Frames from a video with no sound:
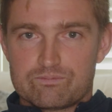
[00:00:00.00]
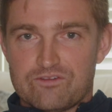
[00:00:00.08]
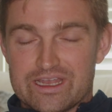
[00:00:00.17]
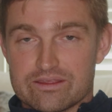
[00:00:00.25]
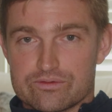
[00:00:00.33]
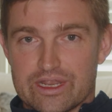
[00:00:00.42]

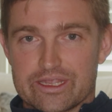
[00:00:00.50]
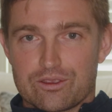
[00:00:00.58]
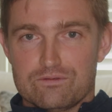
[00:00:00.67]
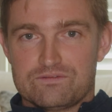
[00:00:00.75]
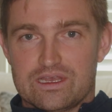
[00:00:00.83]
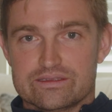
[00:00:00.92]
finding the right
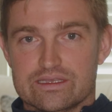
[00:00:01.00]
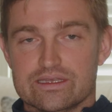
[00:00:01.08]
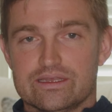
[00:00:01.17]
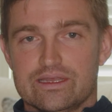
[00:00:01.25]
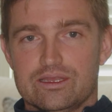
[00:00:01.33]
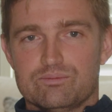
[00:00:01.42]

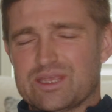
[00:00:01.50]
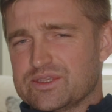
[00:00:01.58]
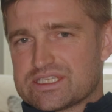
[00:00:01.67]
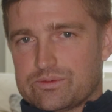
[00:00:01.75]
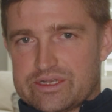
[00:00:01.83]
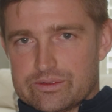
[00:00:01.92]
co-founder, maybe
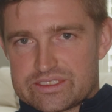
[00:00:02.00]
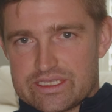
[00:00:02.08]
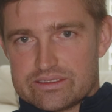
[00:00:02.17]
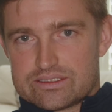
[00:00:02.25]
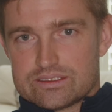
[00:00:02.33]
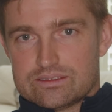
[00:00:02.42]
someone else
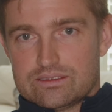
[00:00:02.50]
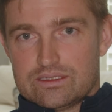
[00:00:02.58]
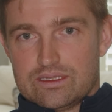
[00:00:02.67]
is.